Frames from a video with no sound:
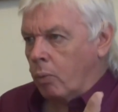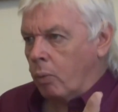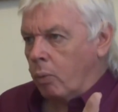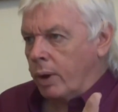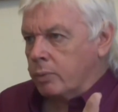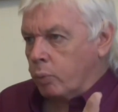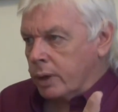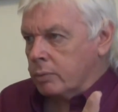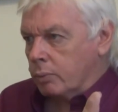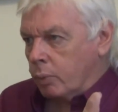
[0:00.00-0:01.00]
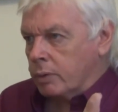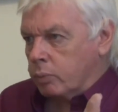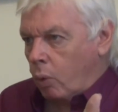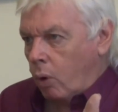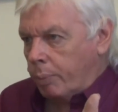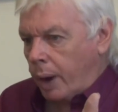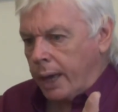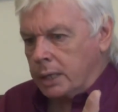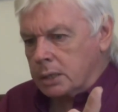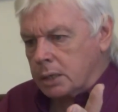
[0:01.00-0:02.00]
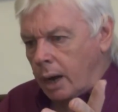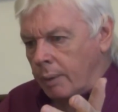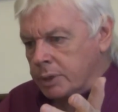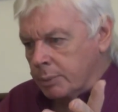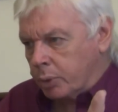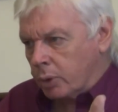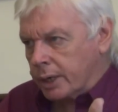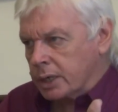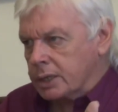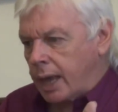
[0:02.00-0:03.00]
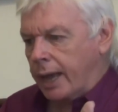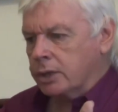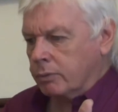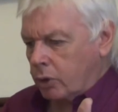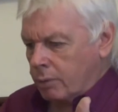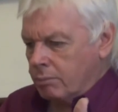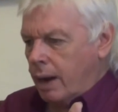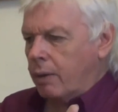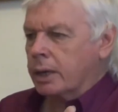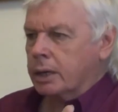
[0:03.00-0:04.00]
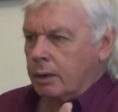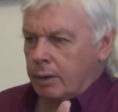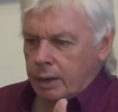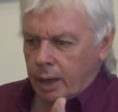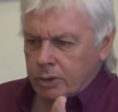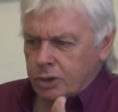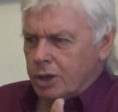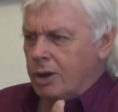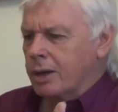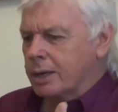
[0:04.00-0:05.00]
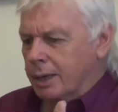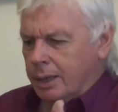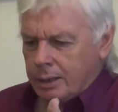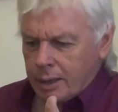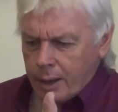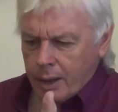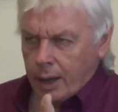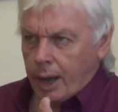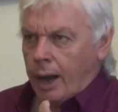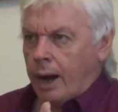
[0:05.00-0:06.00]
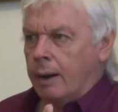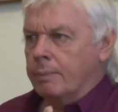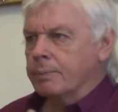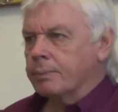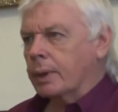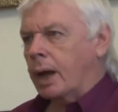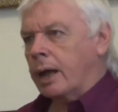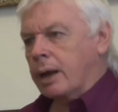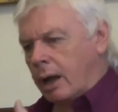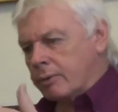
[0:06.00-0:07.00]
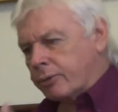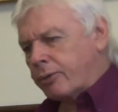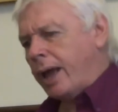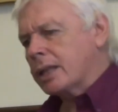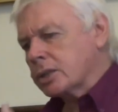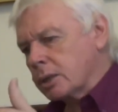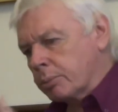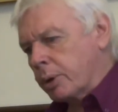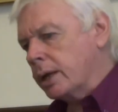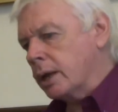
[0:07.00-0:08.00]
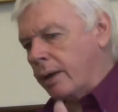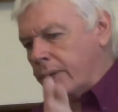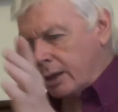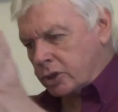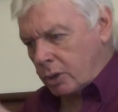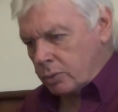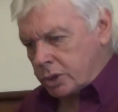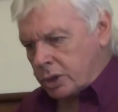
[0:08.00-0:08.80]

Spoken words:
with warplanes supporting Assad. You've got America and Turkey and France and Britain. So